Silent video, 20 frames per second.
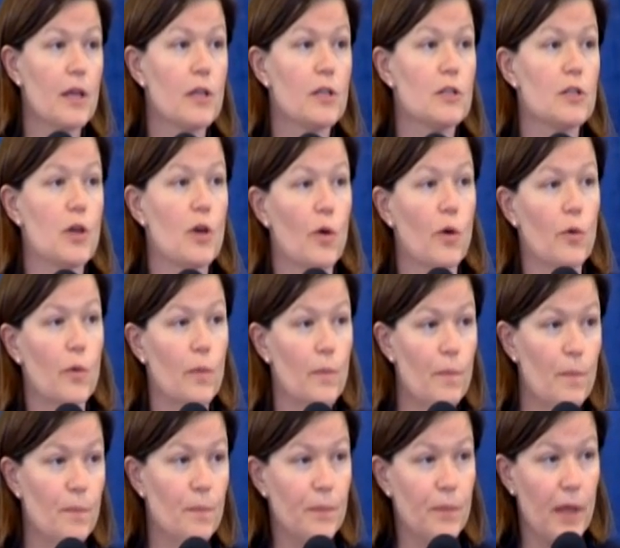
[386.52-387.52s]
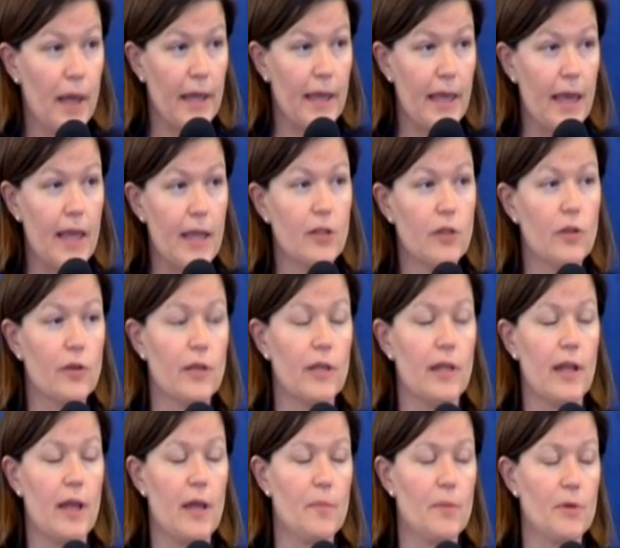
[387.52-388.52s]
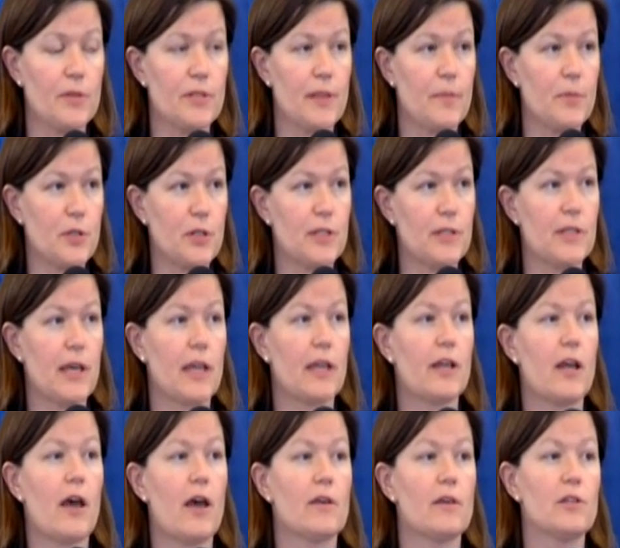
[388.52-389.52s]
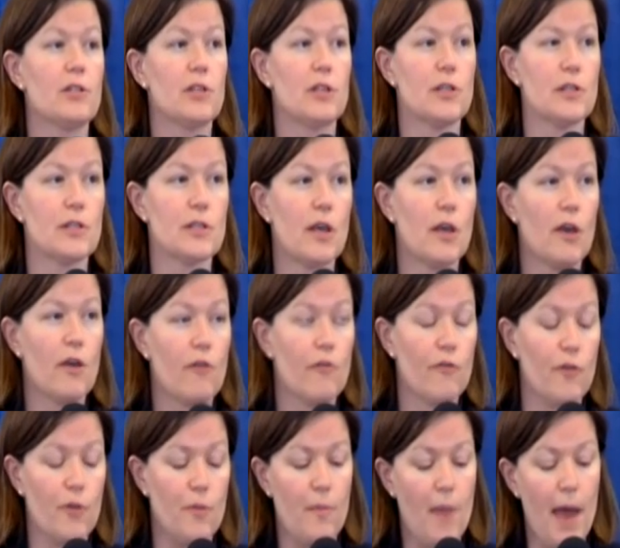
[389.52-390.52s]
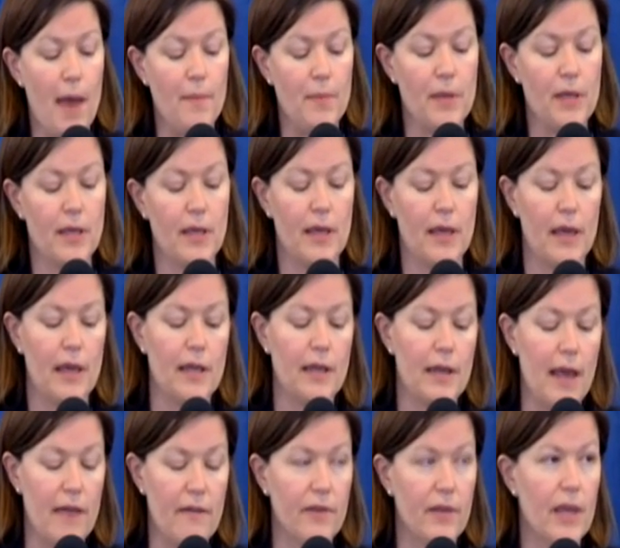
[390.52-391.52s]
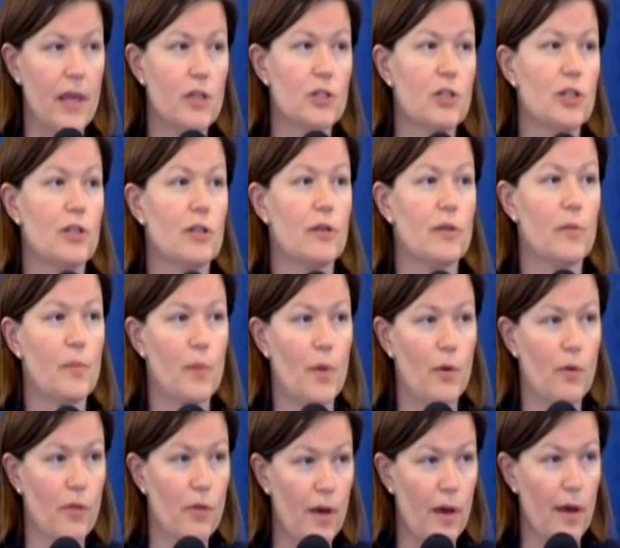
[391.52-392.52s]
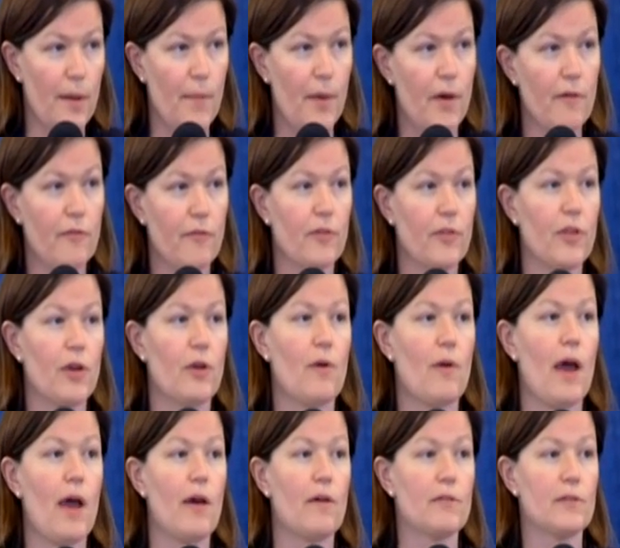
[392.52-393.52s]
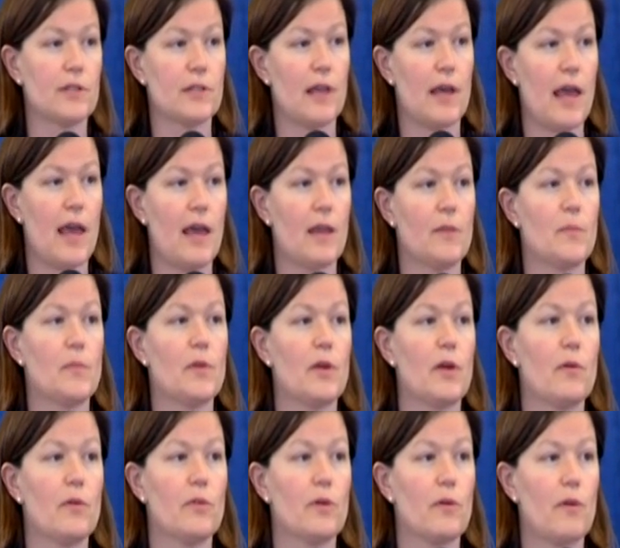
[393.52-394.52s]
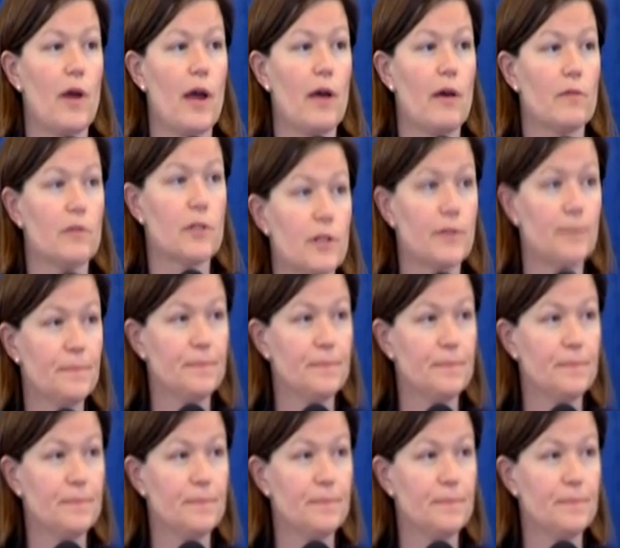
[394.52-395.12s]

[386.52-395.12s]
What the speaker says: So again, looking at perception technologies for mapping and navigation, both above the ground and below the ground.